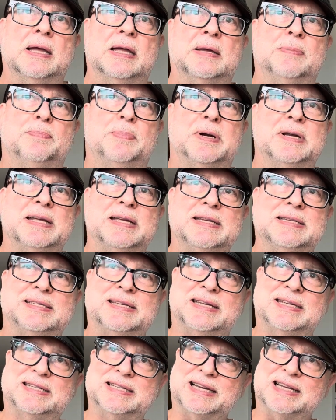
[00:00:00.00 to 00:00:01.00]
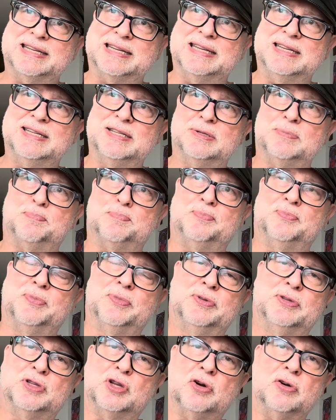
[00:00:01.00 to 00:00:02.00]
but it's like he's
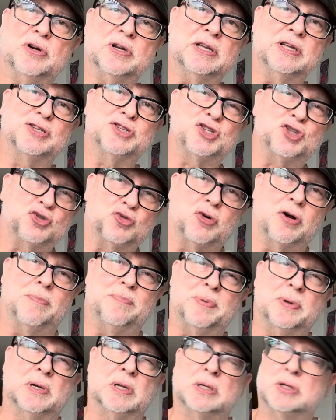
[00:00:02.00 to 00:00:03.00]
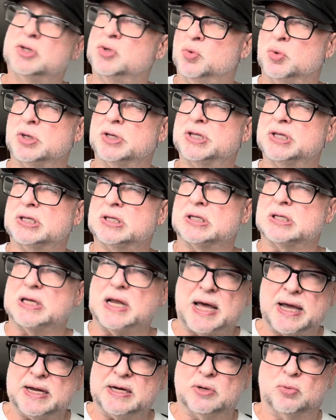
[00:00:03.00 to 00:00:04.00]
turning his trumpet into a
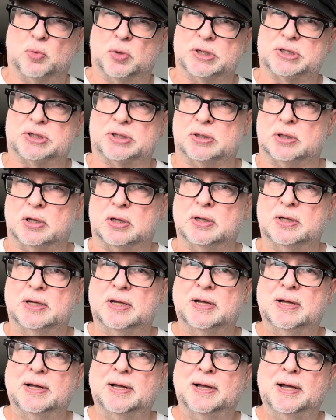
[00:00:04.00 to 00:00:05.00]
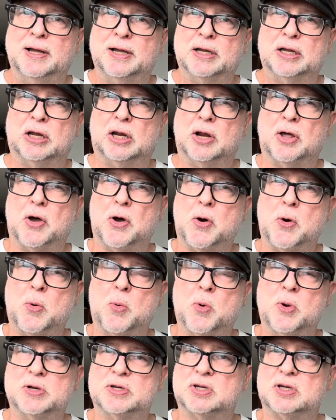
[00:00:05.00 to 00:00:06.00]
slide whistle,
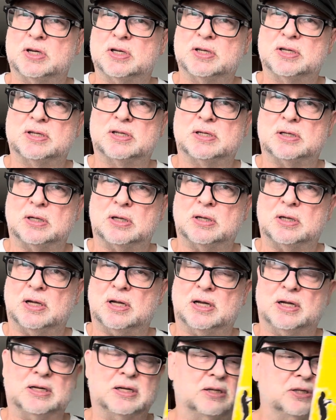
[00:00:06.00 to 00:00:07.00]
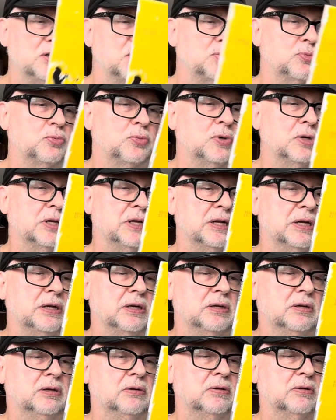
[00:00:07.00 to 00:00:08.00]
which is just
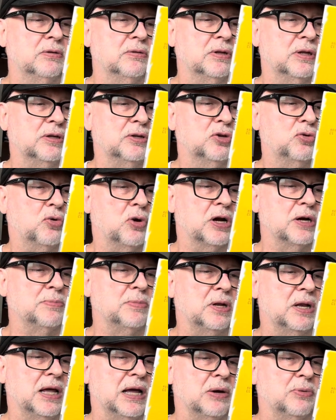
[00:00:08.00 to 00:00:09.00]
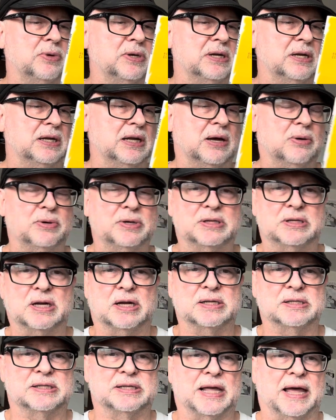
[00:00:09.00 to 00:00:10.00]
really incredible how he
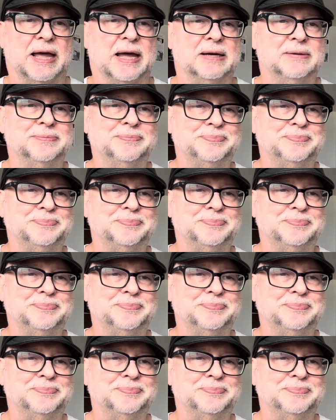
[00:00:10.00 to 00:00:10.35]
does that.